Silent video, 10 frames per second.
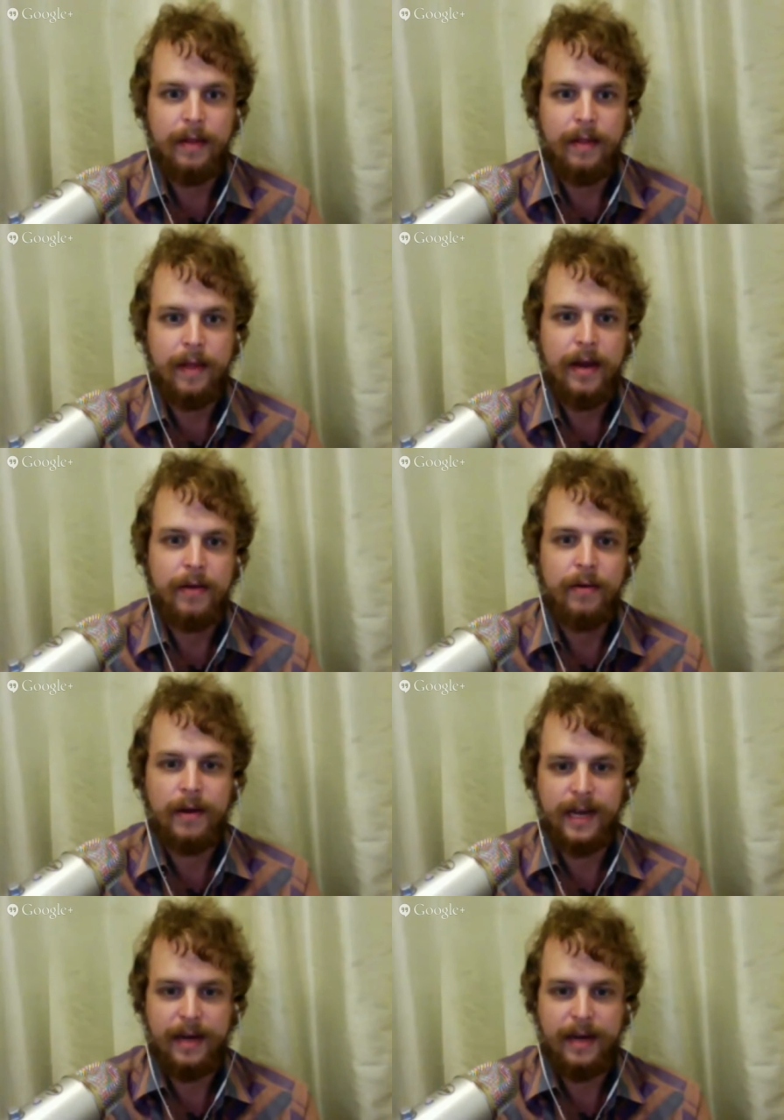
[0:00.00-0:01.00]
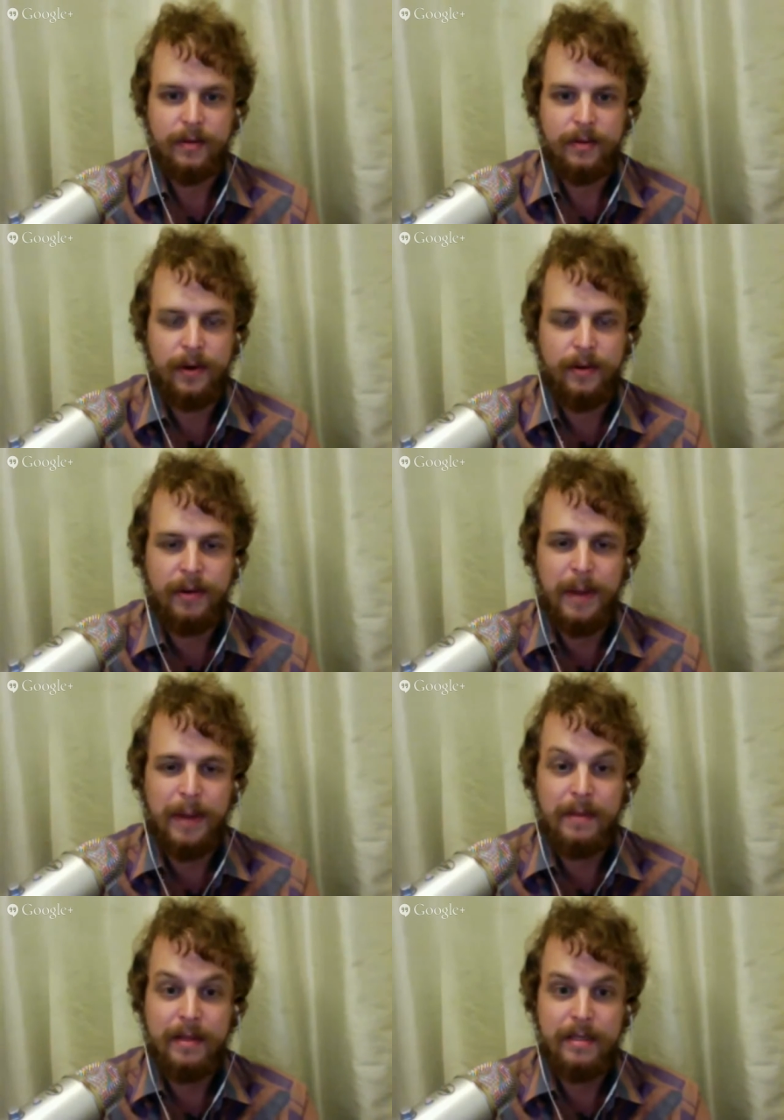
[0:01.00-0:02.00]
later on down the road there
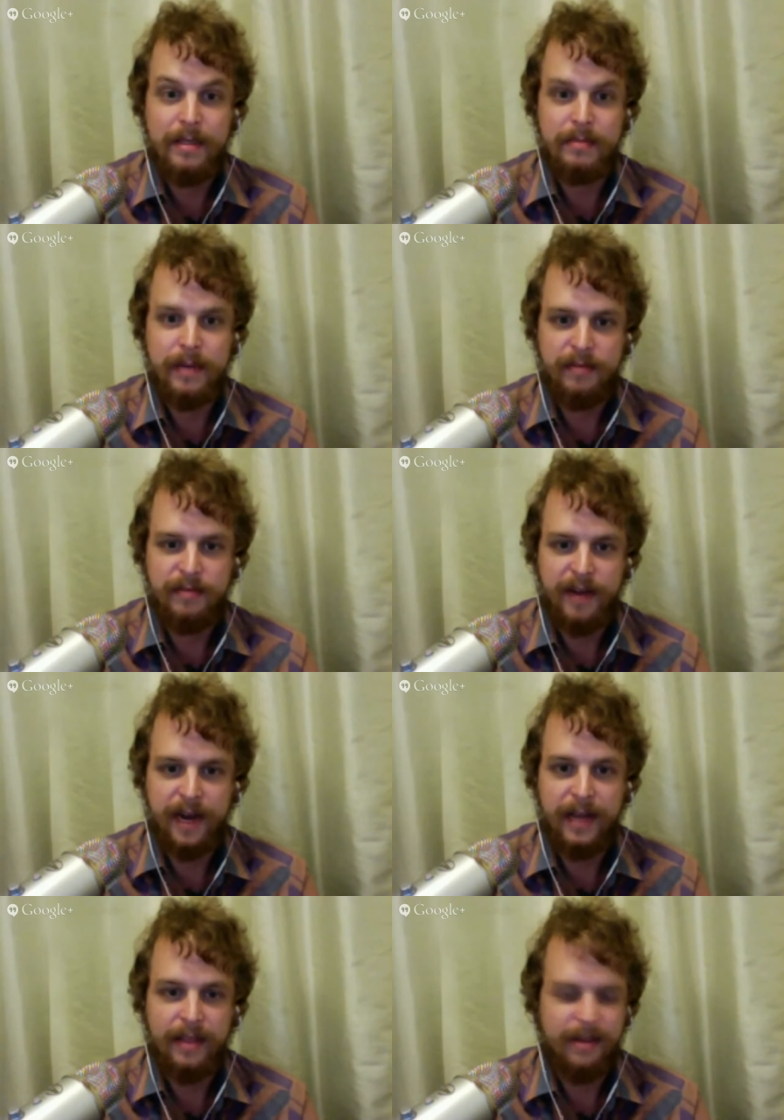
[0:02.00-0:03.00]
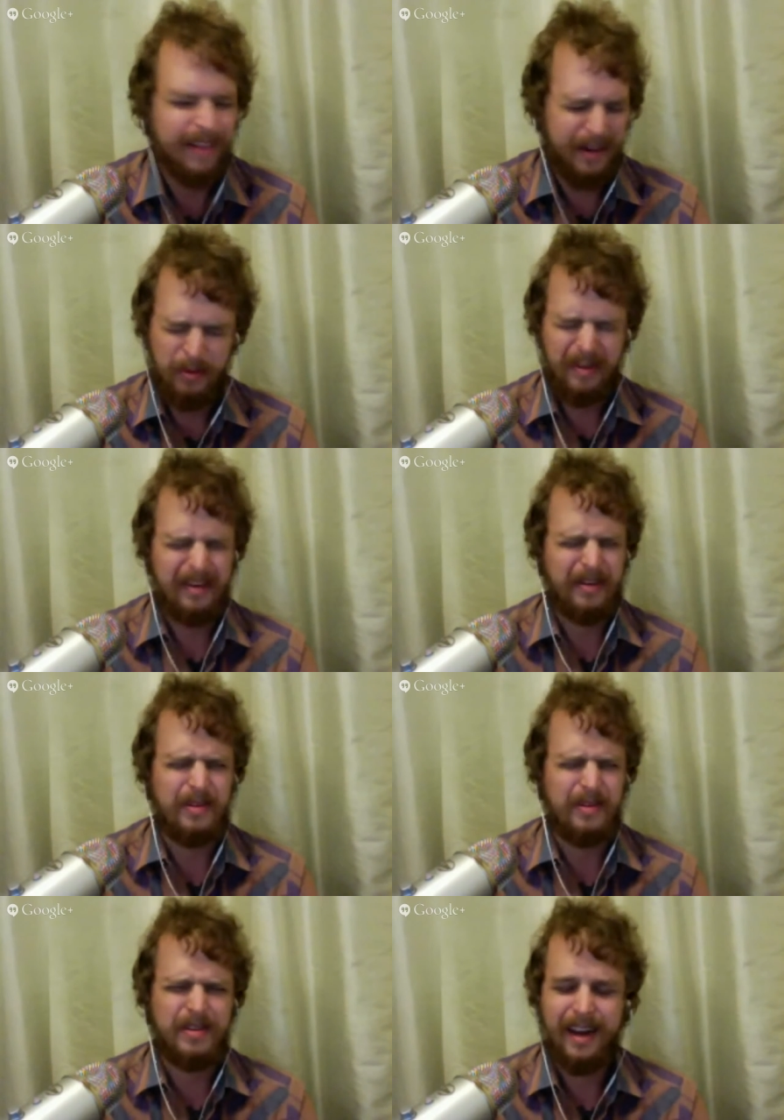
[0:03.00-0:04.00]
might be this big fight, they're like, what are
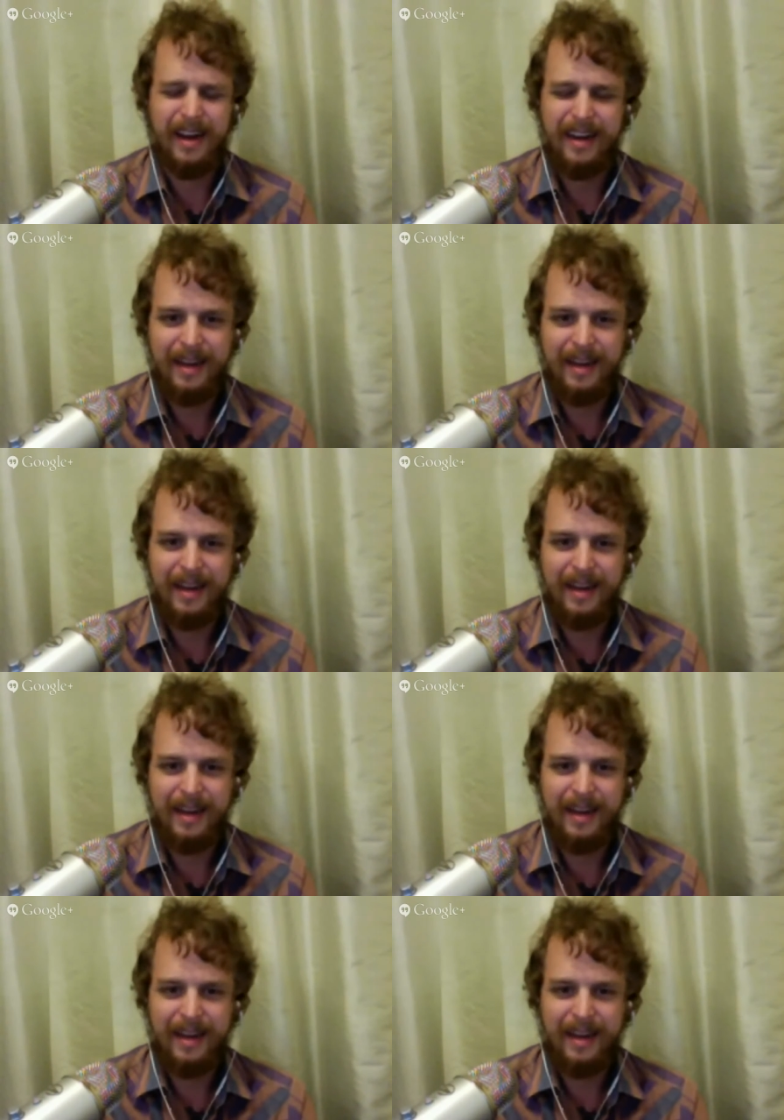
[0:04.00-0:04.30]
you talking